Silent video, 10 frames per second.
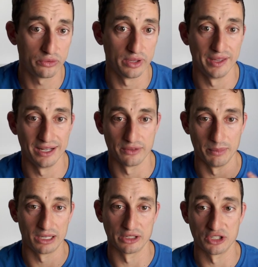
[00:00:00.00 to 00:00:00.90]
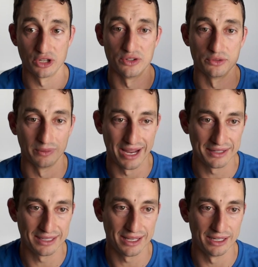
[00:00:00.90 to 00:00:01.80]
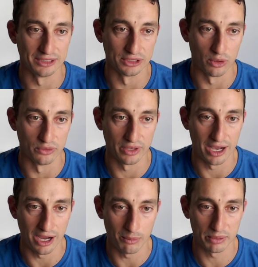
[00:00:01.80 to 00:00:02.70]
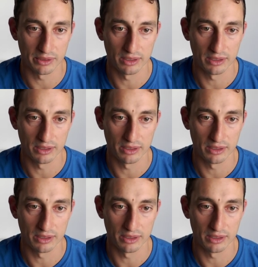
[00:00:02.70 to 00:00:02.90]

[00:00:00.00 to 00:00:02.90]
And then as the market turns around again and goes up,